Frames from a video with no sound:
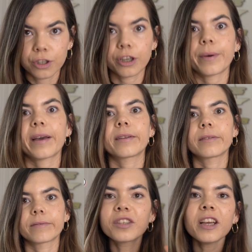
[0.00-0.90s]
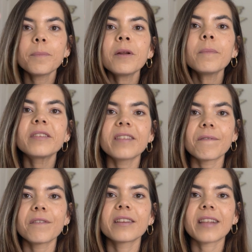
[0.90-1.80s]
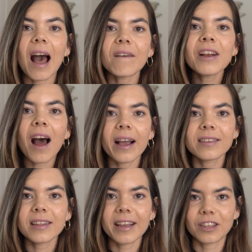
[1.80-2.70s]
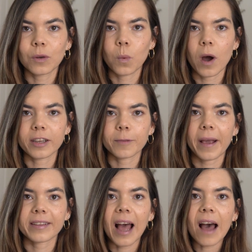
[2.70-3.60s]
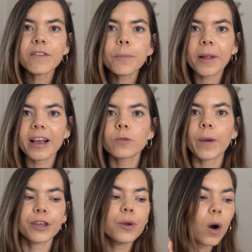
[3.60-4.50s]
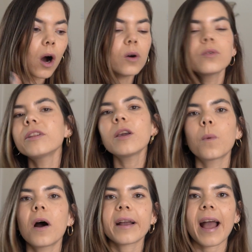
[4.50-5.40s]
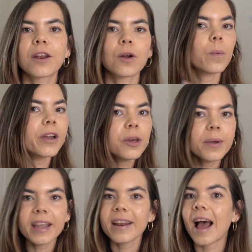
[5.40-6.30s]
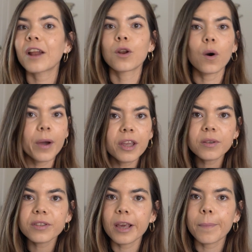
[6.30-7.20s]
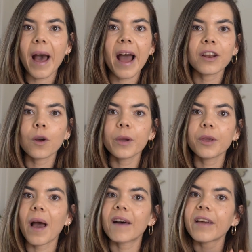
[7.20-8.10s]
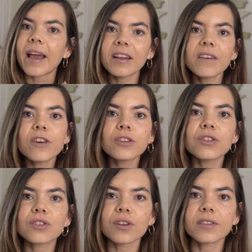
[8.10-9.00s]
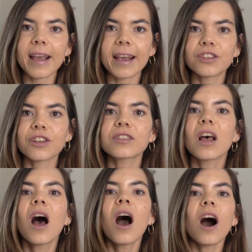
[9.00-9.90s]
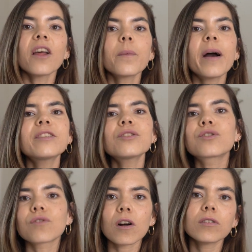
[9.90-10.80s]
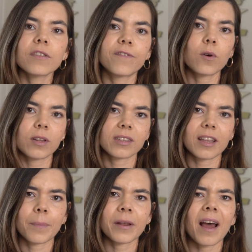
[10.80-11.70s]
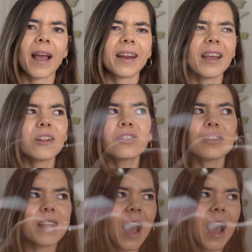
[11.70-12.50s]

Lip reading: Do it. So tip number 7 is have an isolated workspace. Have a place where you only work at, not where you eat at, not where you sleep at, not where you have any of those associations. Otherwise, you'll struggle to fall asleep at night. It'll just